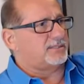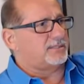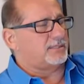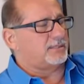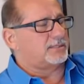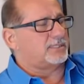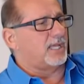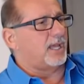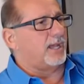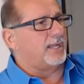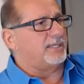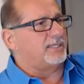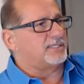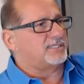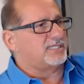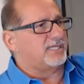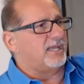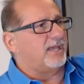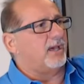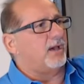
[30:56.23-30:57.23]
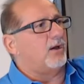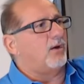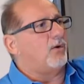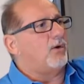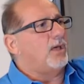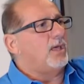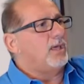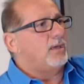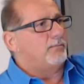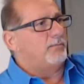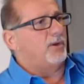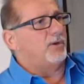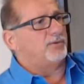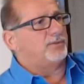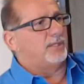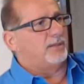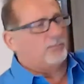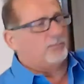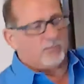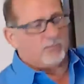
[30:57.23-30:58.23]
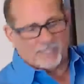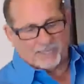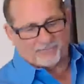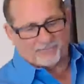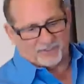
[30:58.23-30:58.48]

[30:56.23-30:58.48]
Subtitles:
sign to sell. Both of them would have